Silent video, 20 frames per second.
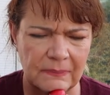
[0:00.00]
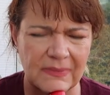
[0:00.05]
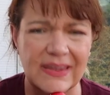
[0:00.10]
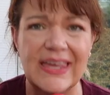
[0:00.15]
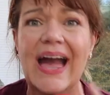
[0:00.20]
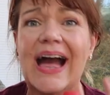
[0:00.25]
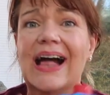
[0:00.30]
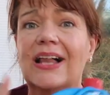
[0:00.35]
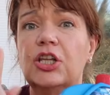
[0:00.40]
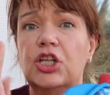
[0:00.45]

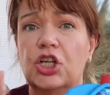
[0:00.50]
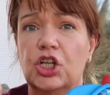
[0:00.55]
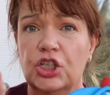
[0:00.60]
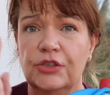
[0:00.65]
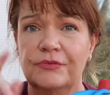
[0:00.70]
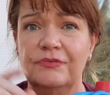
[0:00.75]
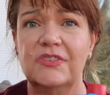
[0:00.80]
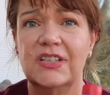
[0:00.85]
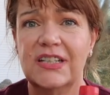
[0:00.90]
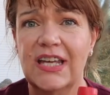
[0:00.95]

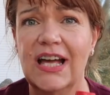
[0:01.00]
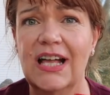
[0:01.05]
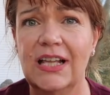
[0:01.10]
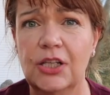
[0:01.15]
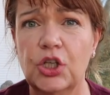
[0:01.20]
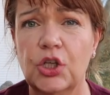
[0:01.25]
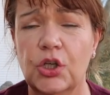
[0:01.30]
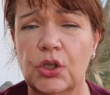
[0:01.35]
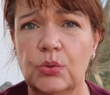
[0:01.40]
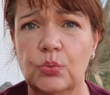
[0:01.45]
Calgon, the
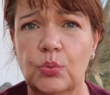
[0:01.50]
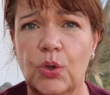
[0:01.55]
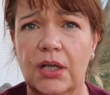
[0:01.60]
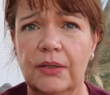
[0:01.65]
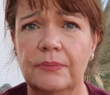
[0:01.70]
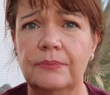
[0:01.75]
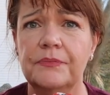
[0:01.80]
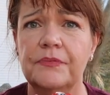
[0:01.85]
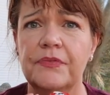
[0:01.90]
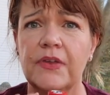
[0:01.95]
Calgon
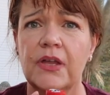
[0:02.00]
one.